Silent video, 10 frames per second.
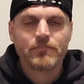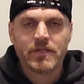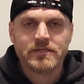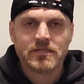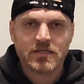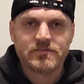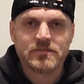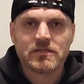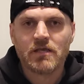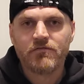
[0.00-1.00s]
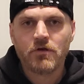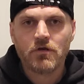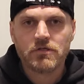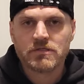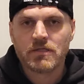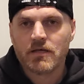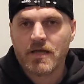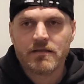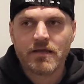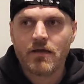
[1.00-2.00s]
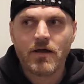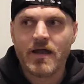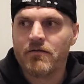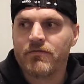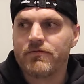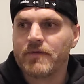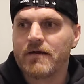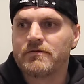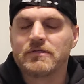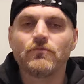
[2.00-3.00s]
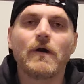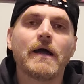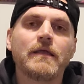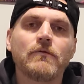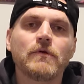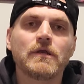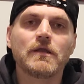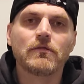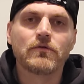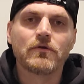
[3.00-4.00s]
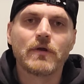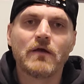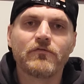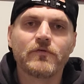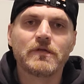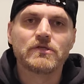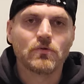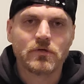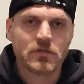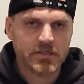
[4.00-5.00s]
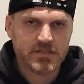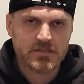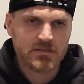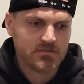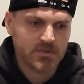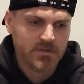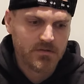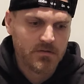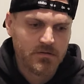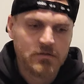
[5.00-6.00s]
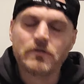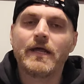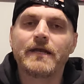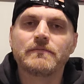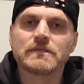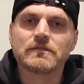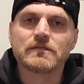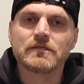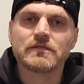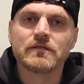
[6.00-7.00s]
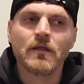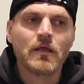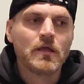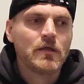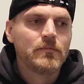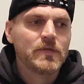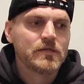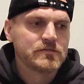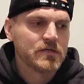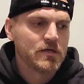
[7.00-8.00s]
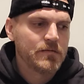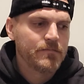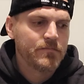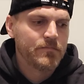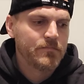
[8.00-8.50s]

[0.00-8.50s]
plays it keeps it safe, you know, doesn't get knocked out. I don't I don't see why he wouldn't get a third round finish or at least the the, the unanimous decision, because um,